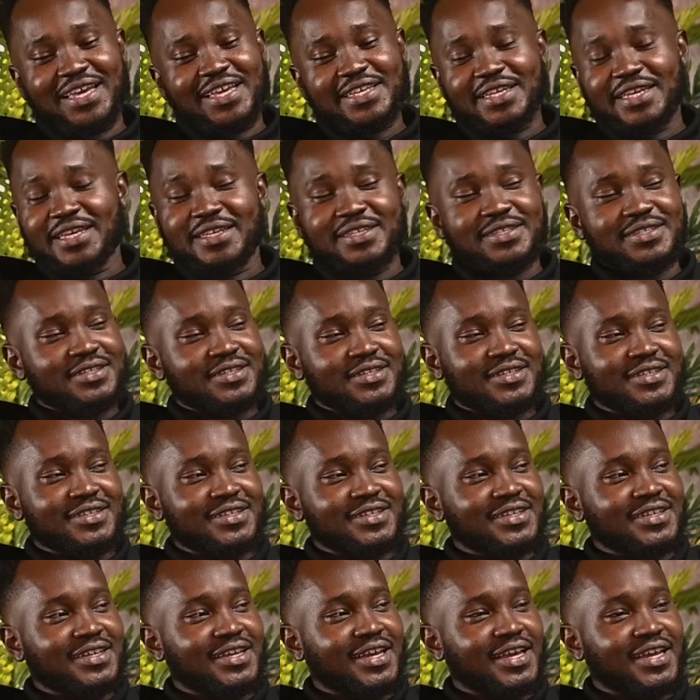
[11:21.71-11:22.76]

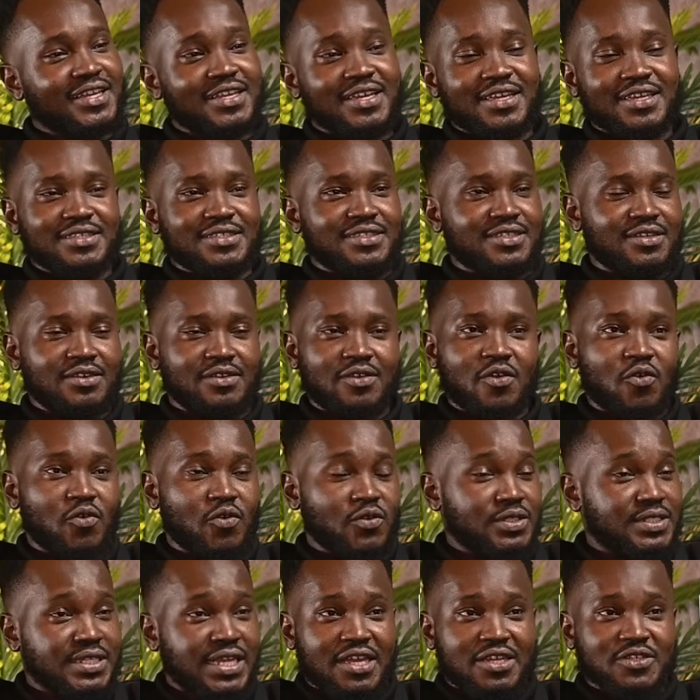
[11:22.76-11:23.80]
Easy.
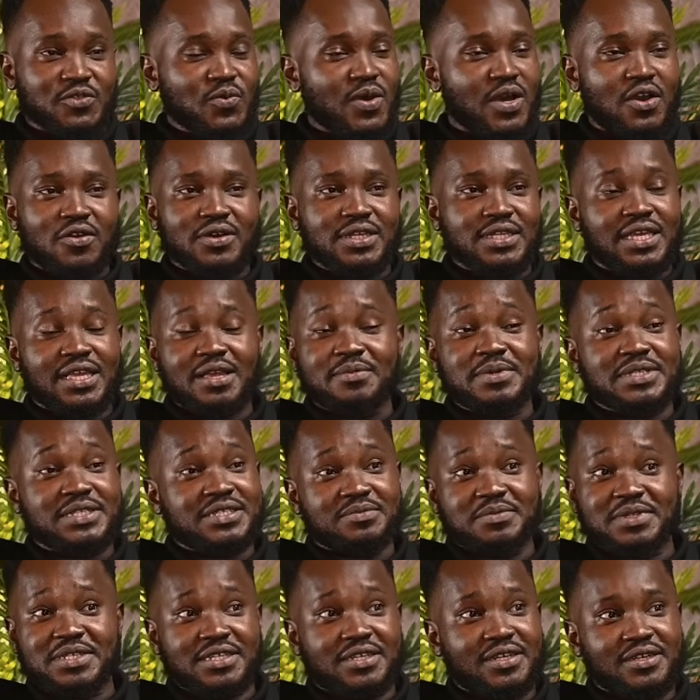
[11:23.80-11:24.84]
Science one what they mean to
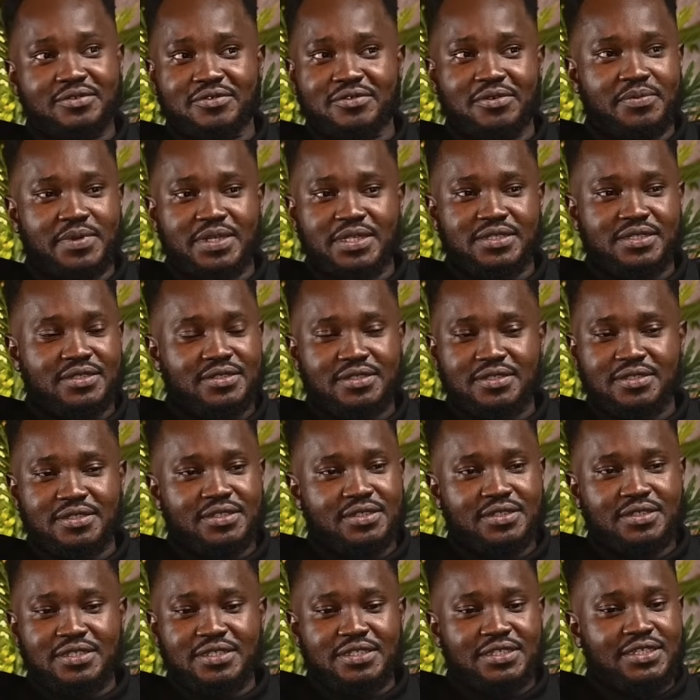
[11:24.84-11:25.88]
me comedy.
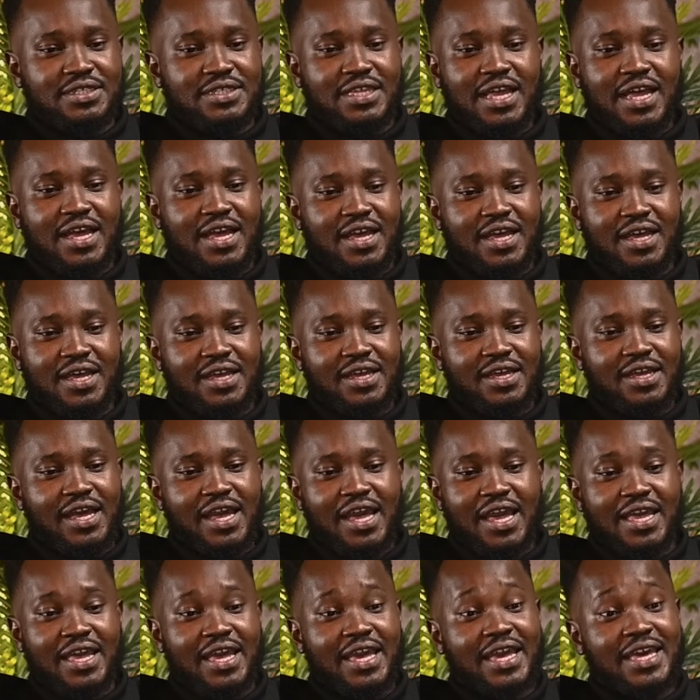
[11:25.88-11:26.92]
Na
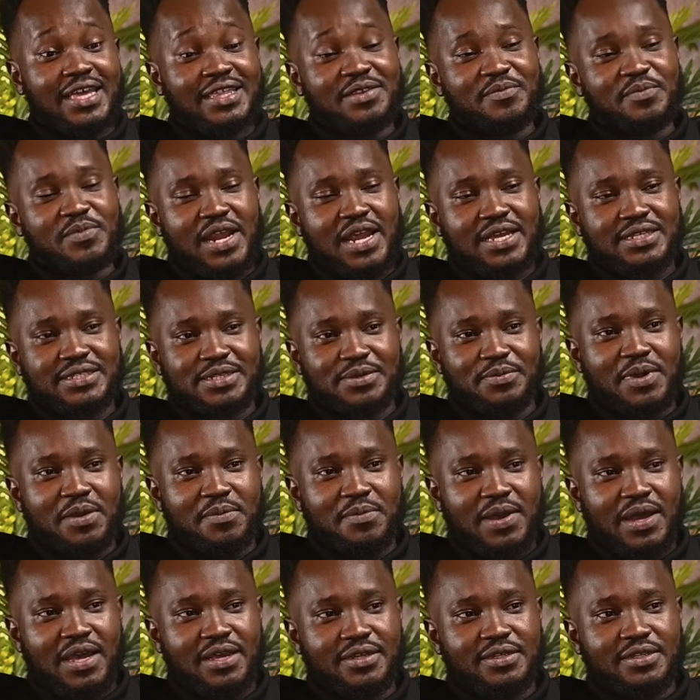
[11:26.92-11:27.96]

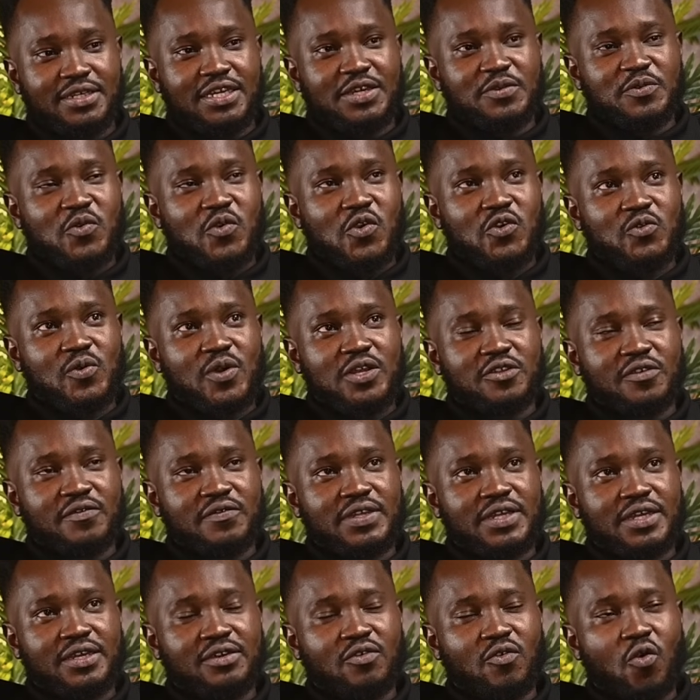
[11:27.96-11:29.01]
Nibrasemaba. Because one of
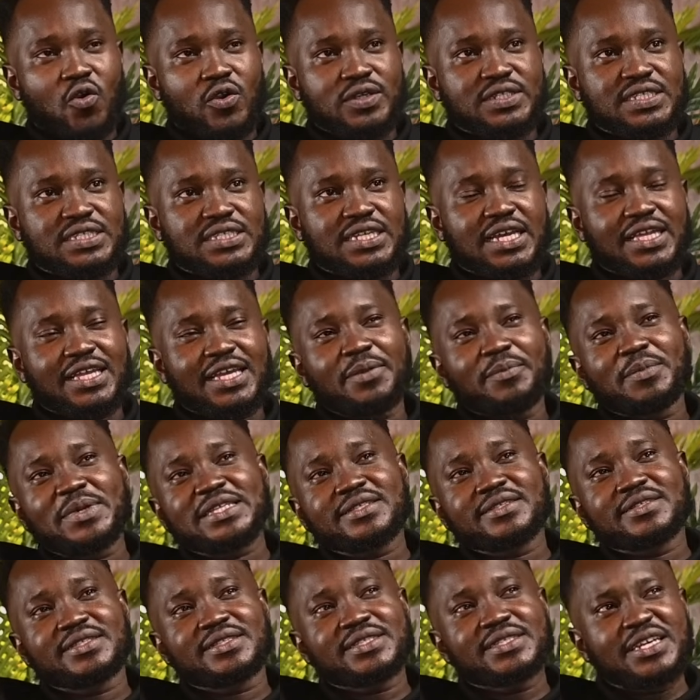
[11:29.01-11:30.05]
the courses that they
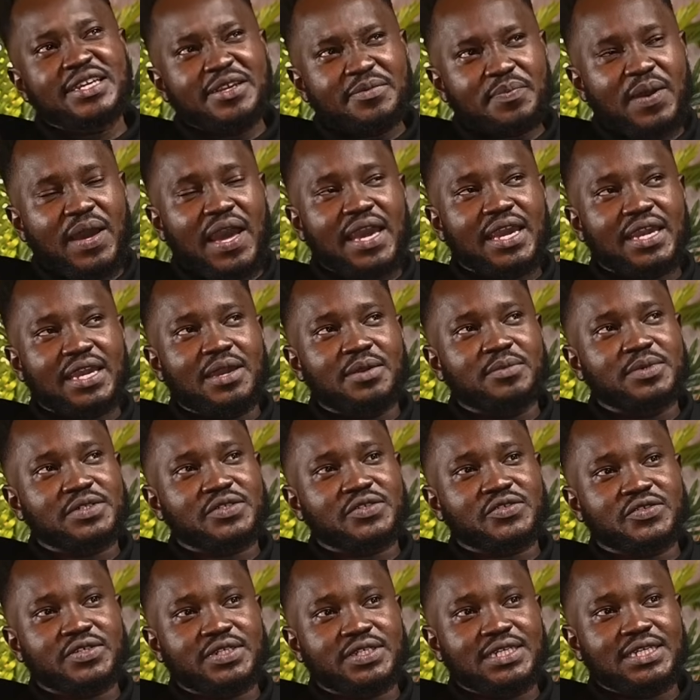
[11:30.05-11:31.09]
been think
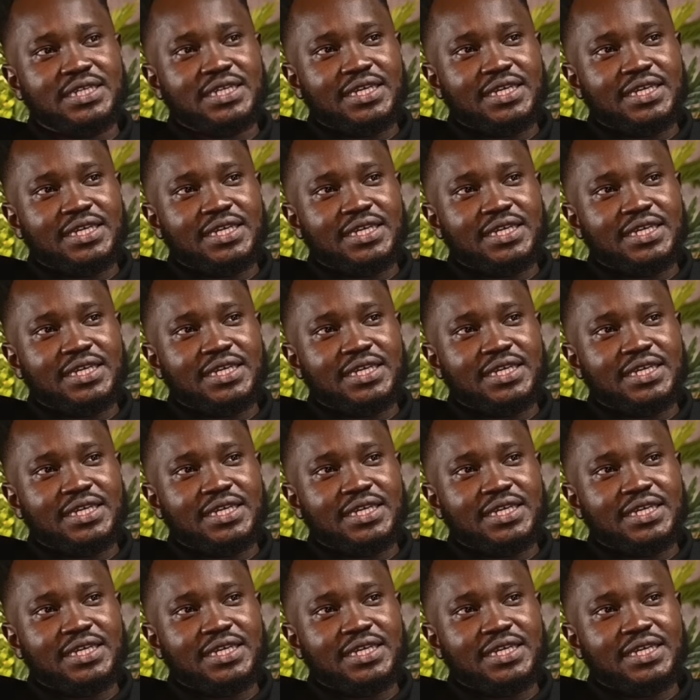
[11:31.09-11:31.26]
chemistry.